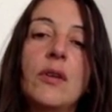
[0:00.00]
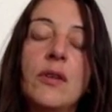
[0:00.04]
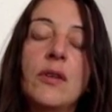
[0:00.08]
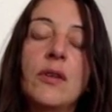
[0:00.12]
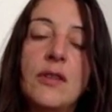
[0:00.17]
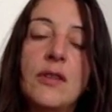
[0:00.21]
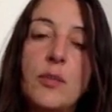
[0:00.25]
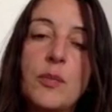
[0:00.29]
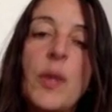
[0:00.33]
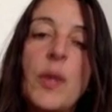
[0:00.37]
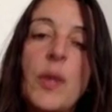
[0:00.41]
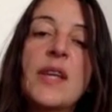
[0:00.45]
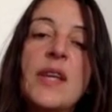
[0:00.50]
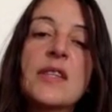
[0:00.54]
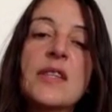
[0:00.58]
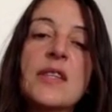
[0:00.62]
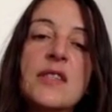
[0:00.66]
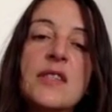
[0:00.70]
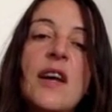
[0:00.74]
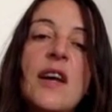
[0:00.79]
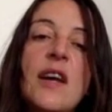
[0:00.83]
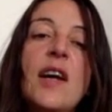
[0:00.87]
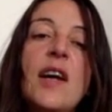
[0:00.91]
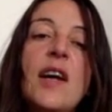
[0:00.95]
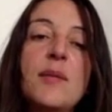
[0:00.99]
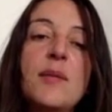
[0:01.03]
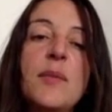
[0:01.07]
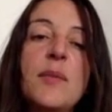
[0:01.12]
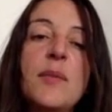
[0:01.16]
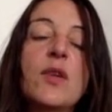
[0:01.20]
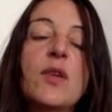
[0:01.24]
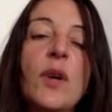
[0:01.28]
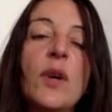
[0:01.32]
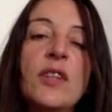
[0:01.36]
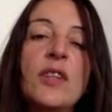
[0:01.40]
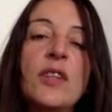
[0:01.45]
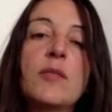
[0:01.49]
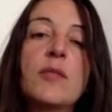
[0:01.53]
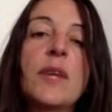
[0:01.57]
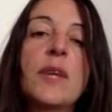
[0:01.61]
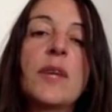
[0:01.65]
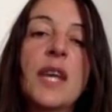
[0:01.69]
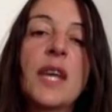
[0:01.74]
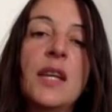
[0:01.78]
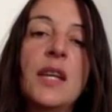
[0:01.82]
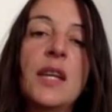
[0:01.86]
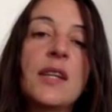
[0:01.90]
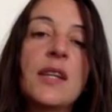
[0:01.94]
space-time and quantum
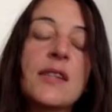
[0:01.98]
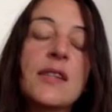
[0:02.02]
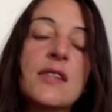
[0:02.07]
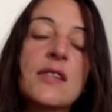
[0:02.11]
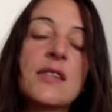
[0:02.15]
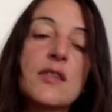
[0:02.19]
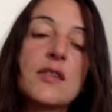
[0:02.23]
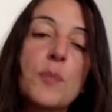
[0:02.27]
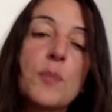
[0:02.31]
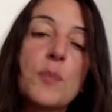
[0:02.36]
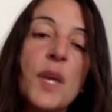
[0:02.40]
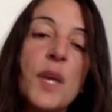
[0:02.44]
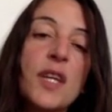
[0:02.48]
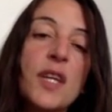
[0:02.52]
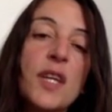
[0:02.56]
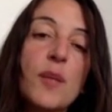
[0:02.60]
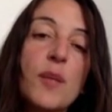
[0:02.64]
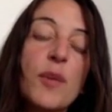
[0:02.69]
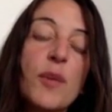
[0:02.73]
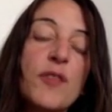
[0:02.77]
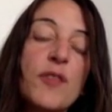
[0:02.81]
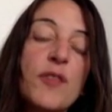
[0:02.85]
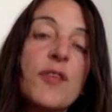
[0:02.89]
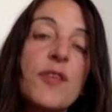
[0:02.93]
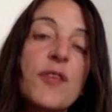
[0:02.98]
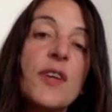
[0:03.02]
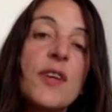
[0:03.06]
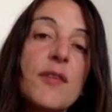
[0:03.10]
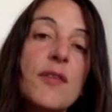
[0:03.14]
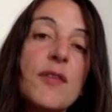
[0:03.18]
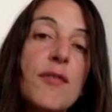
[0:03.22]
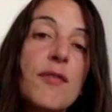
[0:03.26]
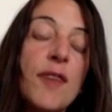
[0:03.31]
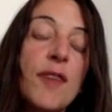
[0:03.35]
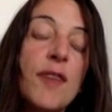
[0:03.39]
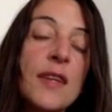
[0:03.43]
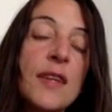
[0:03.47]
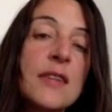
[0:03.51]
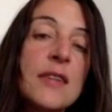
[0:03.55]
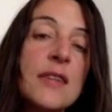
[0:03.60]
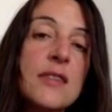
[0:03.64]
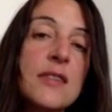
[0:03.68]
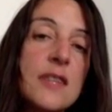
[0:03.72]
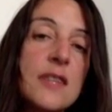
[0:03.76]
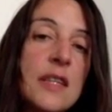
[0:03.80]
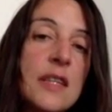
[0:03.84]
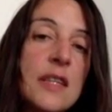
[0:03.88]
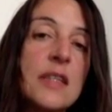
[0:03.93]
mechanics is made up of
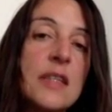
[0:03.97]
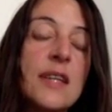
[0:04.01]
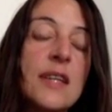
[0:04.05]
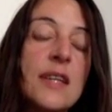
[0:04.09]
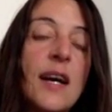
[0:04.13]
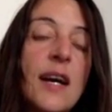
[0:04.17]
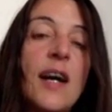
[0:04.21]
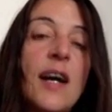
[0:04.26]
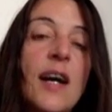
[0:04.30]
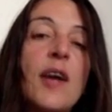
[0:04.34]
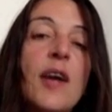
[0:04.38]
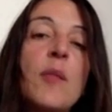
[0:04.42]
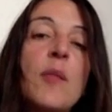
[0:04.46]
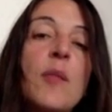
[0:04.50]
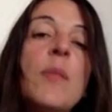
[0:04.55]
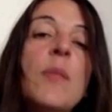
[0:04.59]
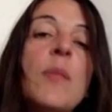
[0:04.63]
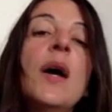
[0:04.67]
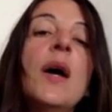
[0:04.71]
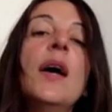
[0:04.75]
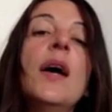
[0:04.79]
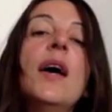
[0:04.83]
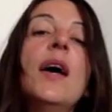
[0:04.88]
events in time,